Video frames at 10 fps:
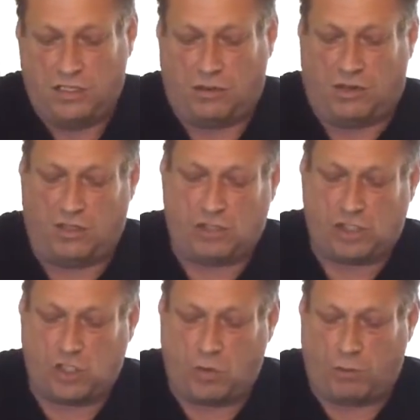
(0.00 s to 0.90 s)
so that they'll
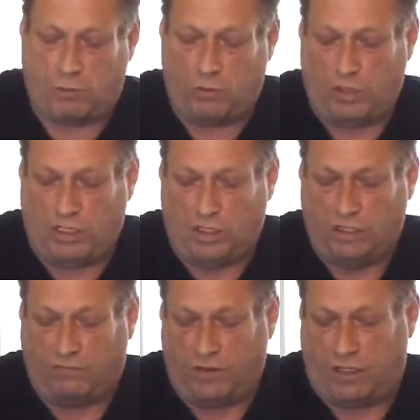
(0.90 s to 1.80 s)
show up really
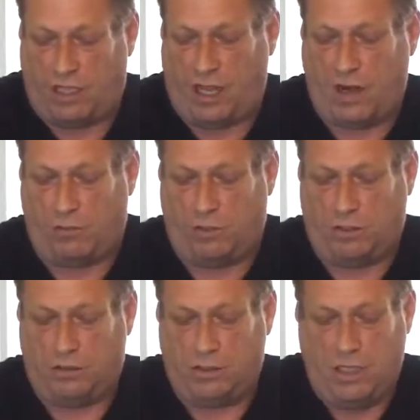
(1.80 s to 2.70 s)
good for the
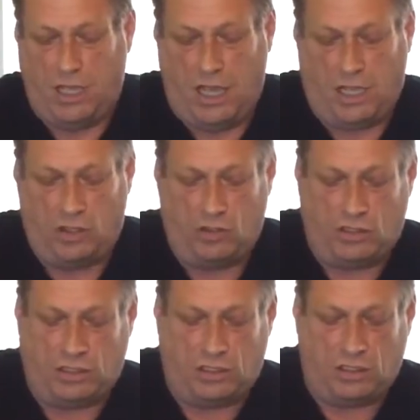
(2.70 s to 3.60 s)
camera and you
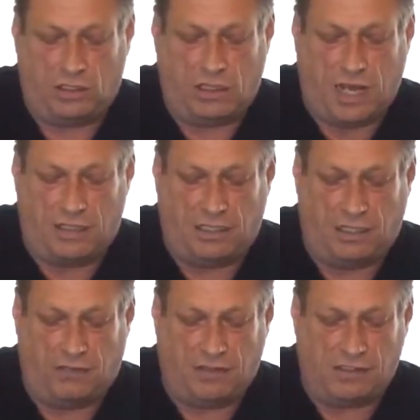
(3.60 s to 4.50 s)
can get a good
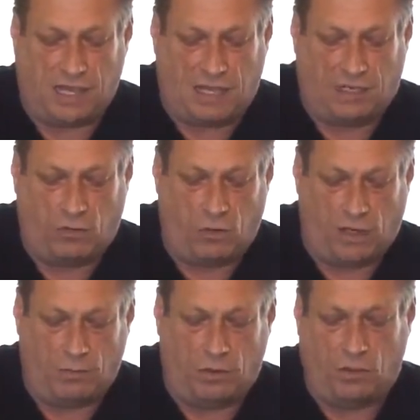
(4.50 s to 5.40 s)
idea of exactly
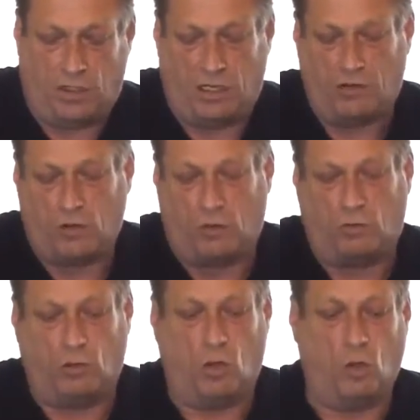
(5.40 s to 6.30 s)
what I'm doing here as we
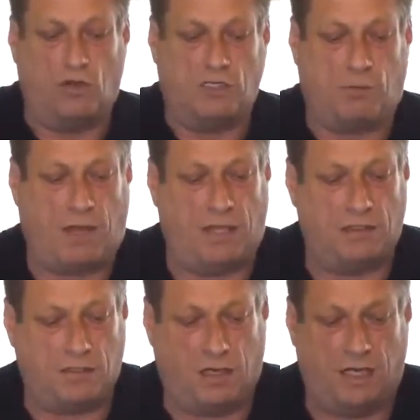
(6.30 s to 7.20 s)
roll these
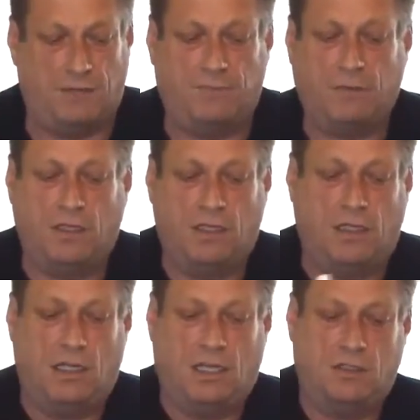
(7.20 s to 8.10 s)
paints on
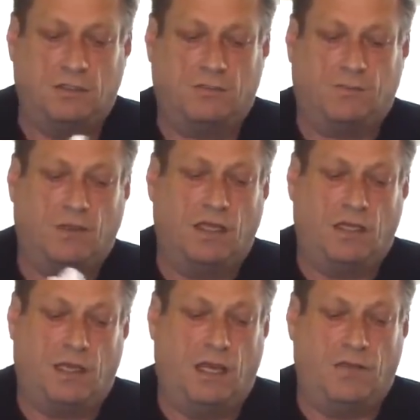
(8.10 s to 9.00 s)

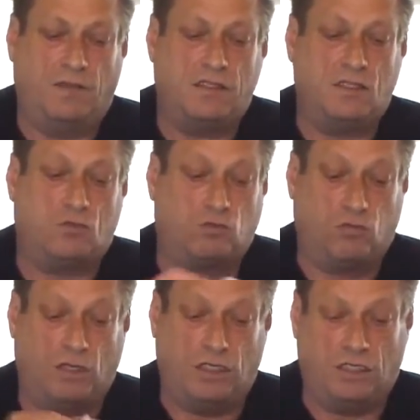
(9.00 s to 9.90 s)
now this is
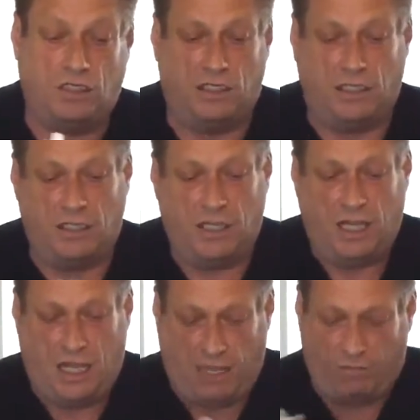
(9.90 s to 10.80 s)
really good
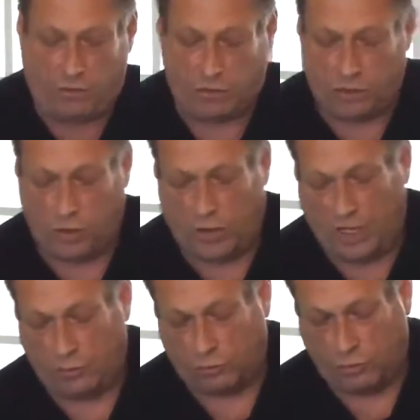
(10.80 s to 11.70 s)
if you're doing
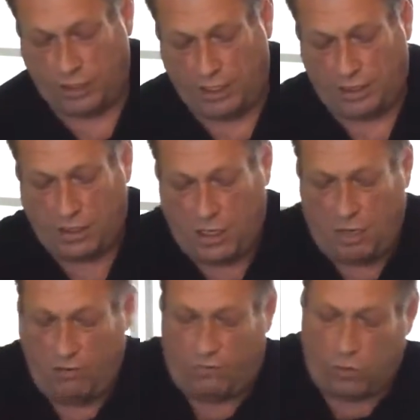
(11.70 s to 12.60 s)
a wreath
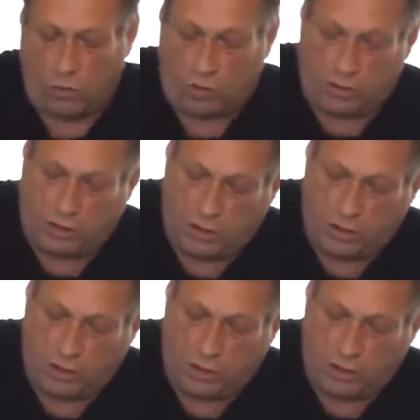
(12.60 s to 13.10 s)
for